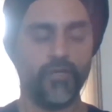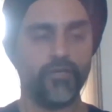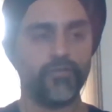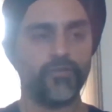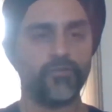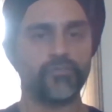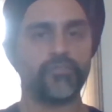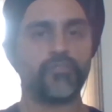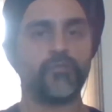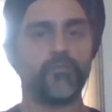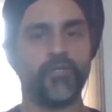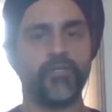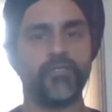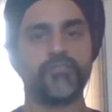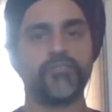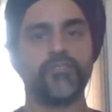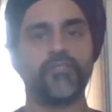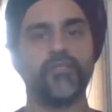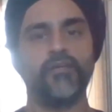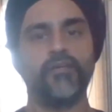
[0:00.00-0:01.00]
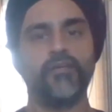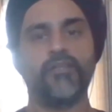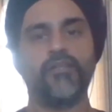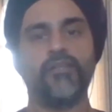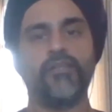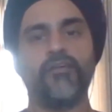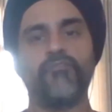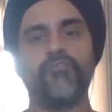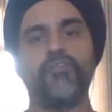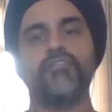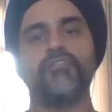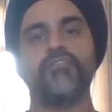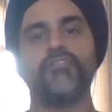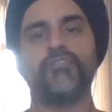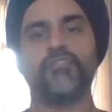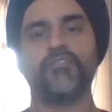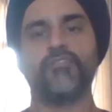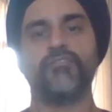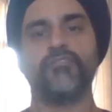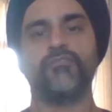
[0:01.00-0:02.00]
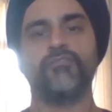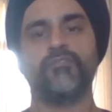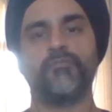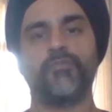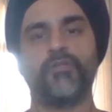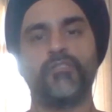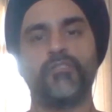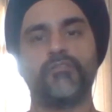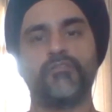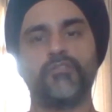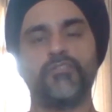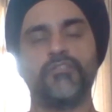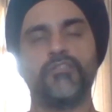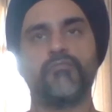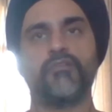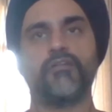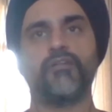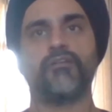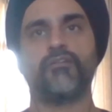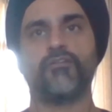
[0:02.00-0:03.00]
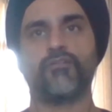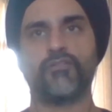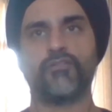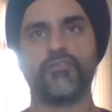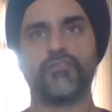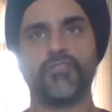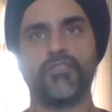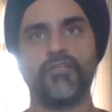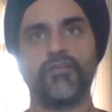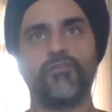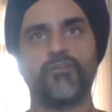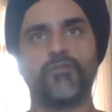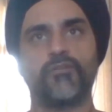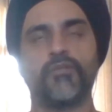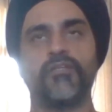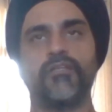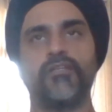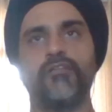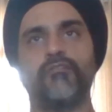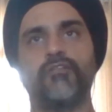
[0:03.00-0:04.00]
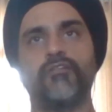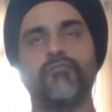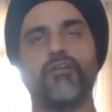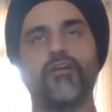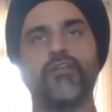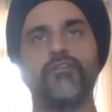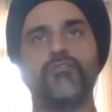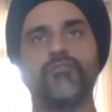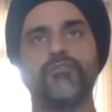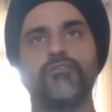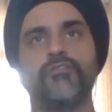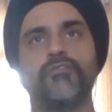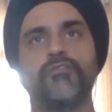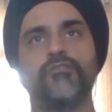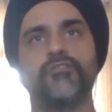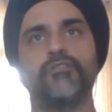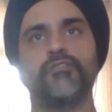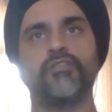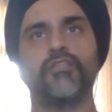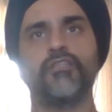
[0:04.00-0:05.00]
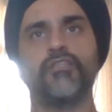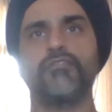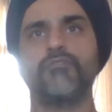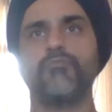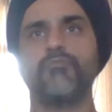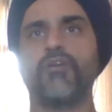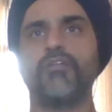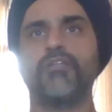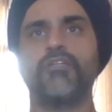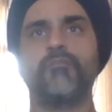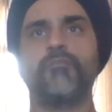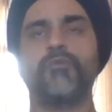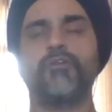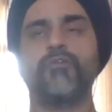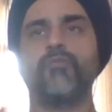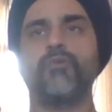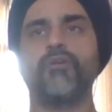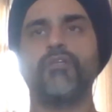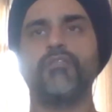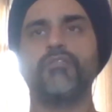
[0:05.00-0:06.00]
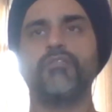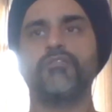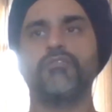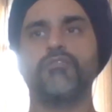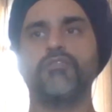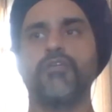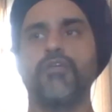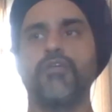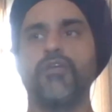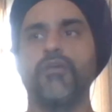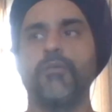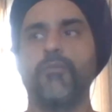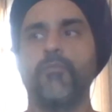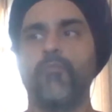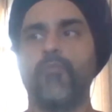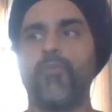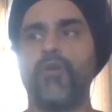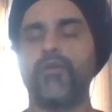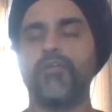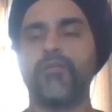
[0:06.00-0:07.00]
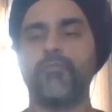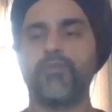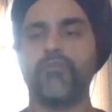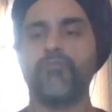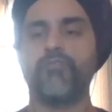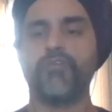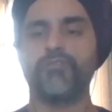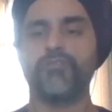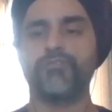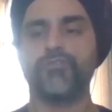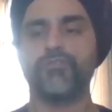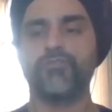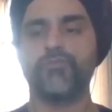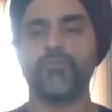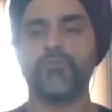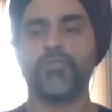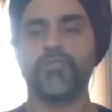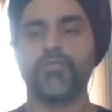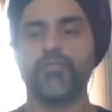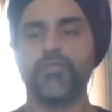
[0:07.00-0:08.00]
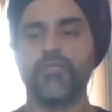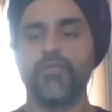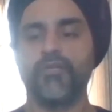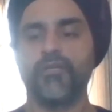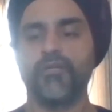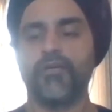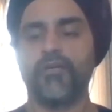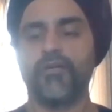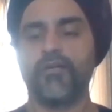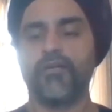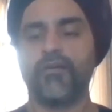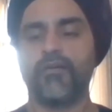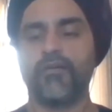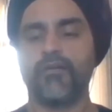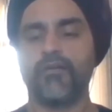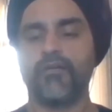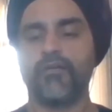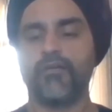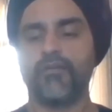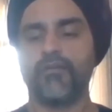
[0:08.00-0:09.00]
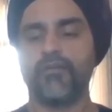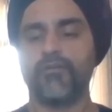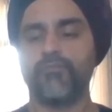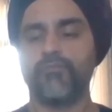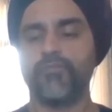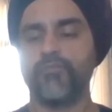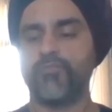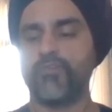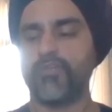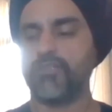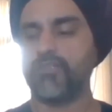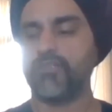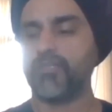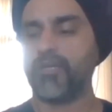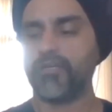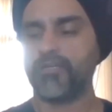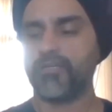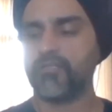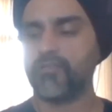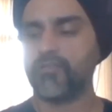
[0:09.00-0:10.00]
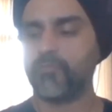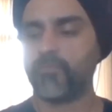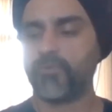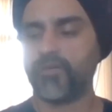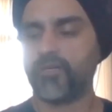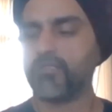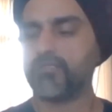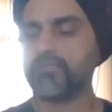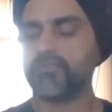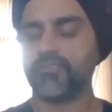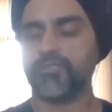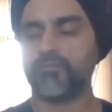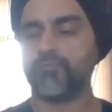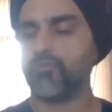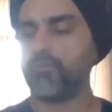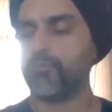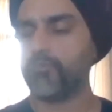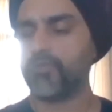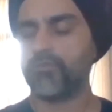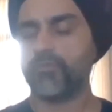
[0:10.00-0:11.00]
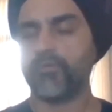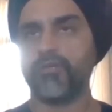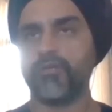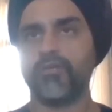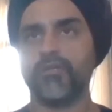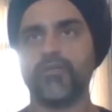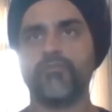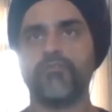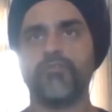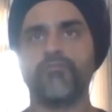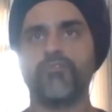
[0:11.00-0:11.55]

user base leverage each other user base, either via cross-selling or by delivering value to the users. And there's multiple ways to do it. We've done that in the past at MobiQuick.